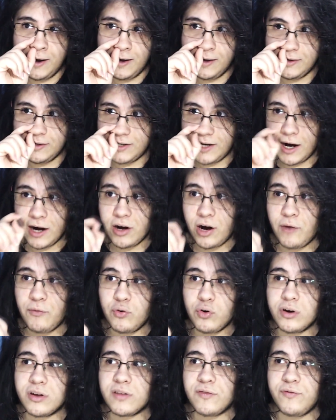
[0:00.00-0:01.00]
Jack Crawford
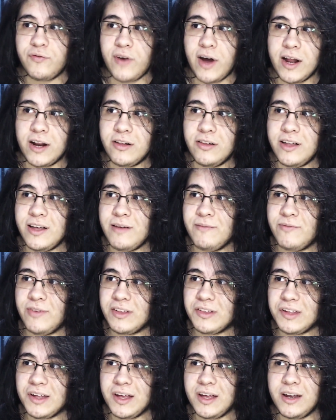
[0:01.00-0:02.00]
is finally
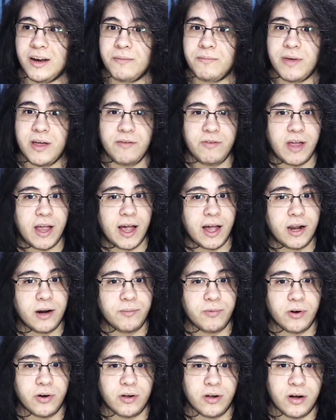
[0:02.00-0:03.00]
investigating maybe
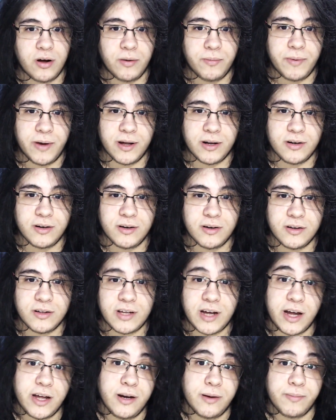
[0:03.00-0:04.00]
Hannibal a little bit.
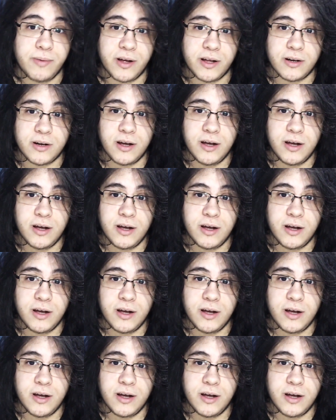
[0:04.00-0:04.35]
Tiny bit.